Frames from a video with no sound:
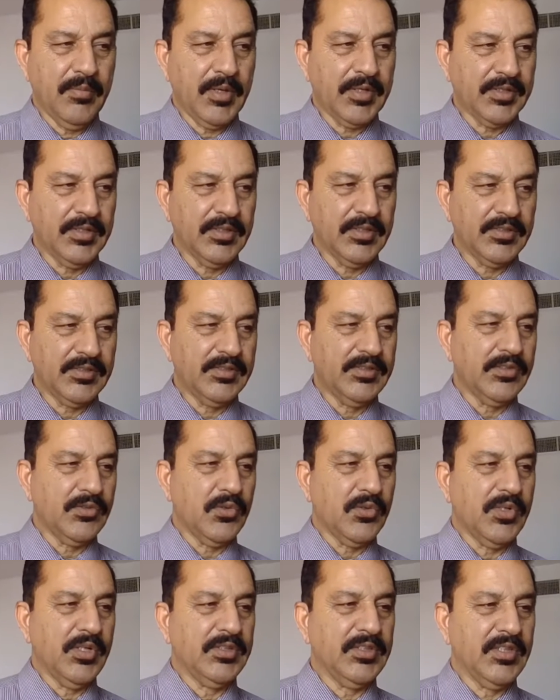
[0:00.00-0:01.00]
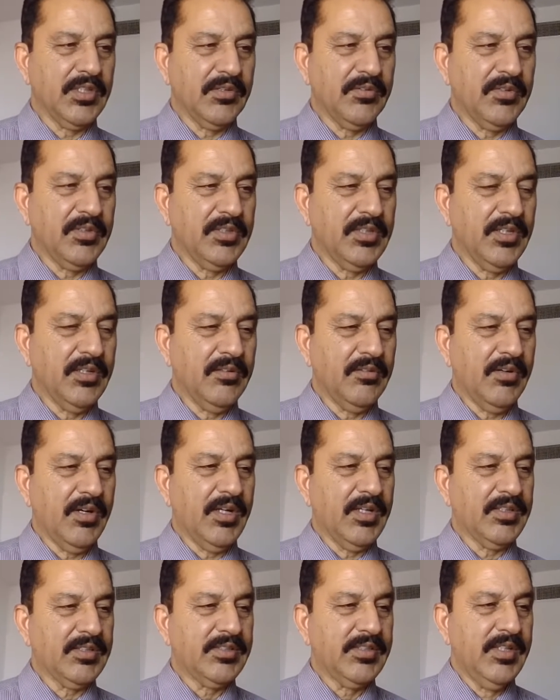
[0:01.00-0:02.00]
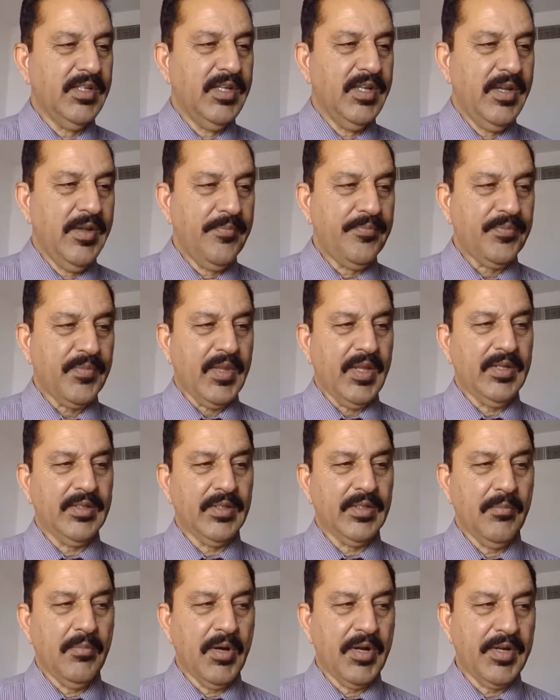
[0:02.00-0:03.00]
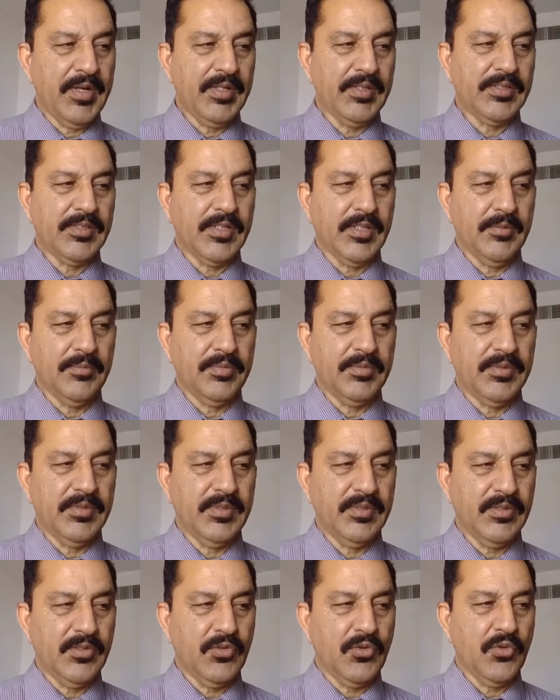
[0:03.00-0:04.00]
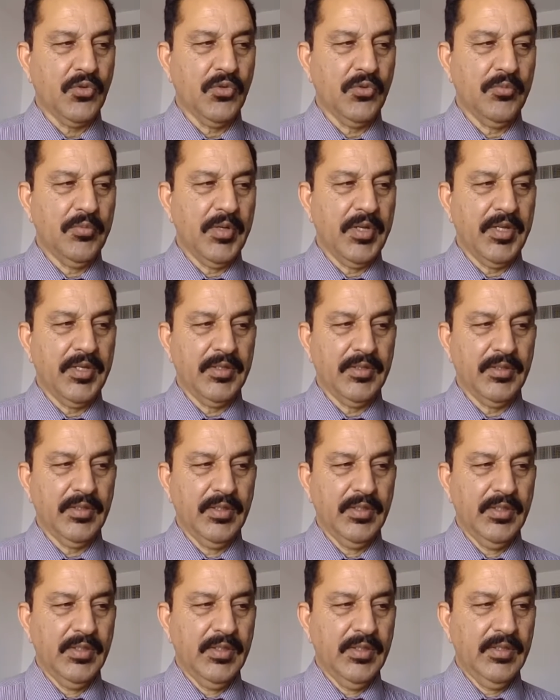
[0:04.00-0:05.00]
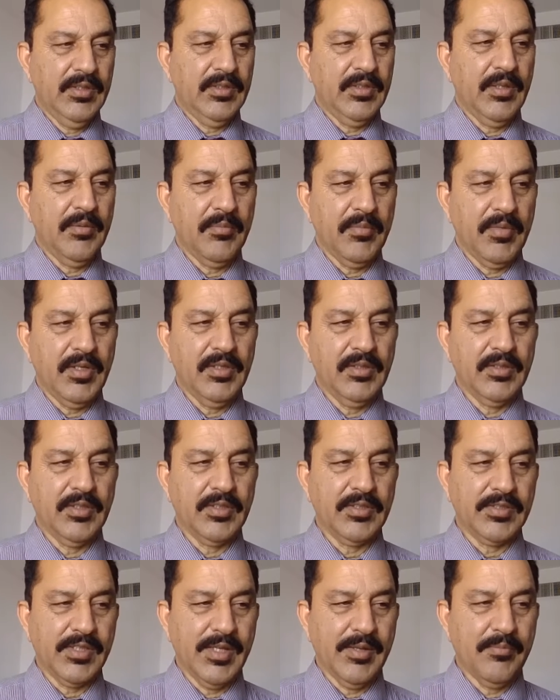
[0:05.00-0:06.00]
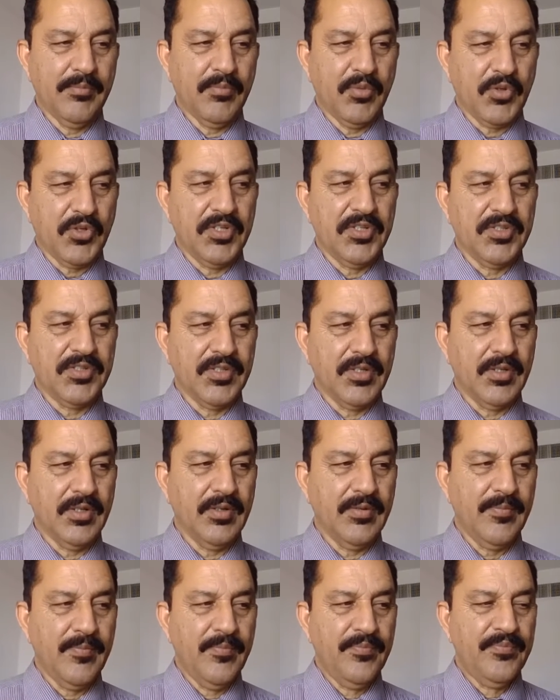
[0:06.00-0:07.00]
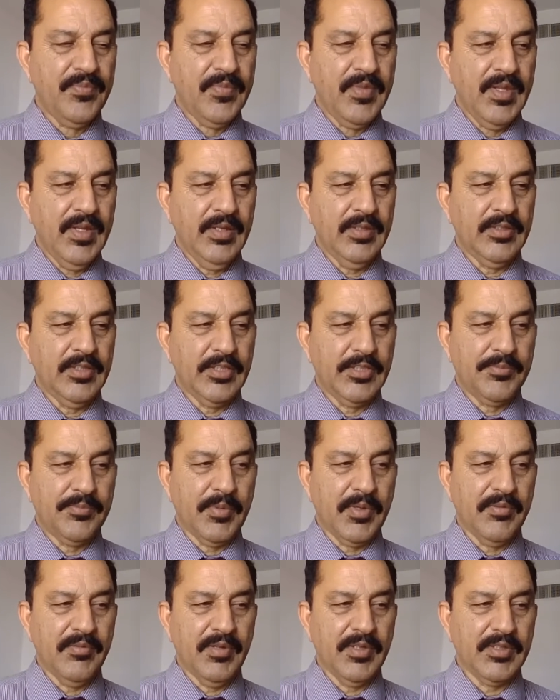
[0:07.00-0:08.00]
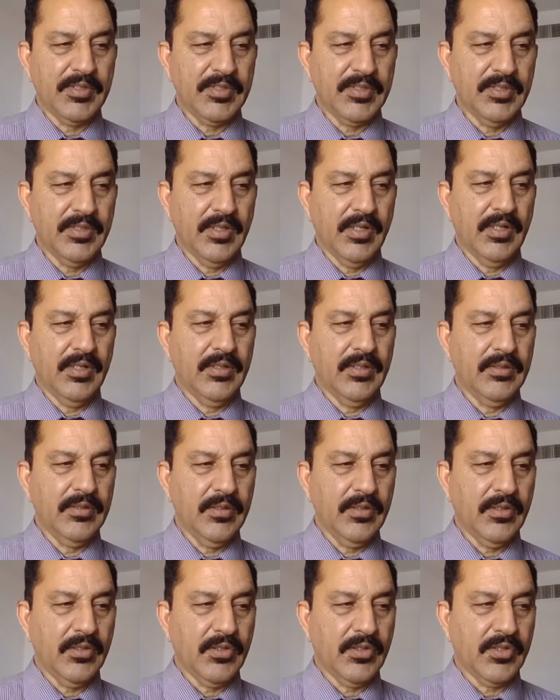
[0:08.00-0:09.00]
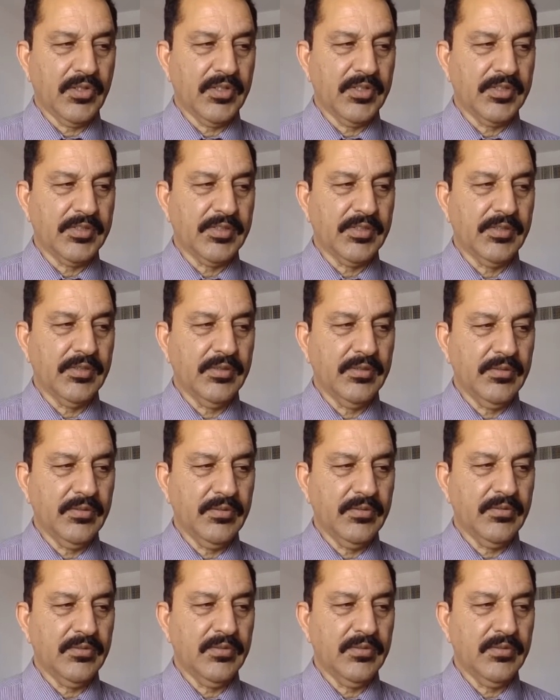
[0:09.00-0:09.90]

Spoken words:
metals together with the wires in the bonding strips to bring them in the same potential. This prevents the currents